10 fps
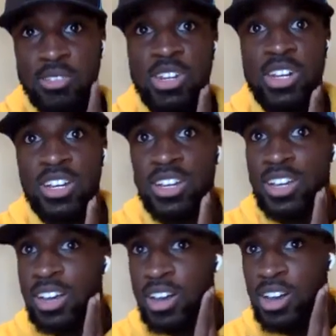need to
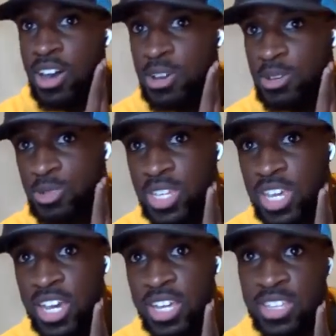
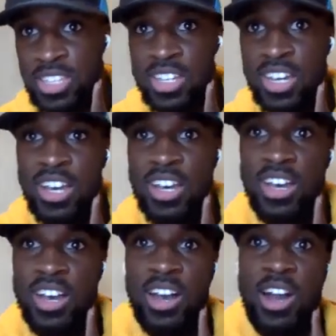understand the
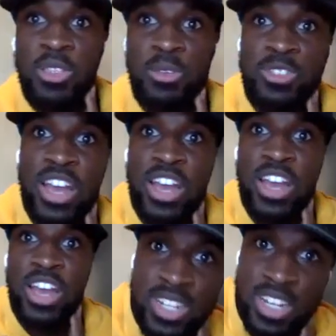other side
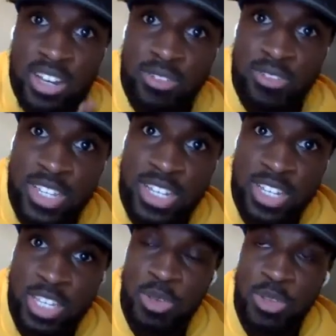of it, of
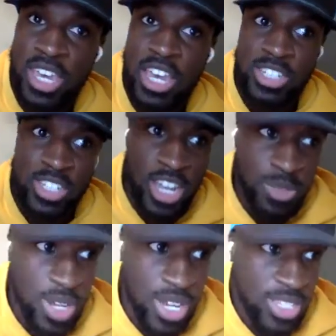the communication
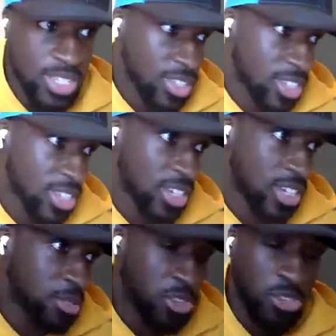aspect,
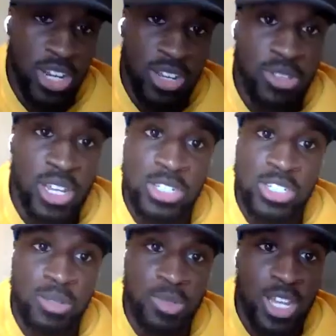the creating
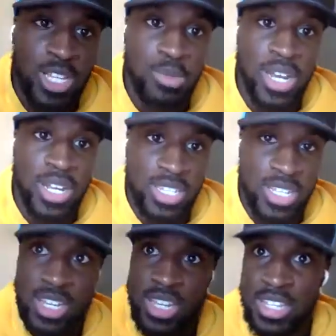relationships aspect,
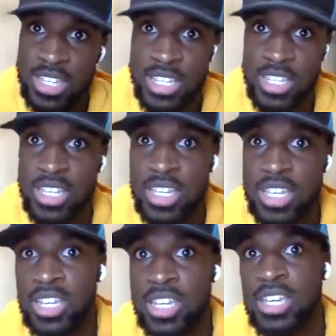
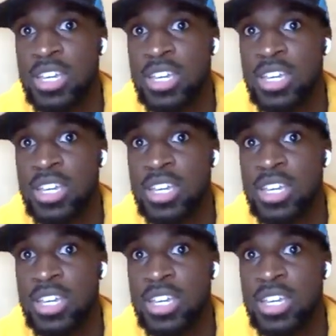the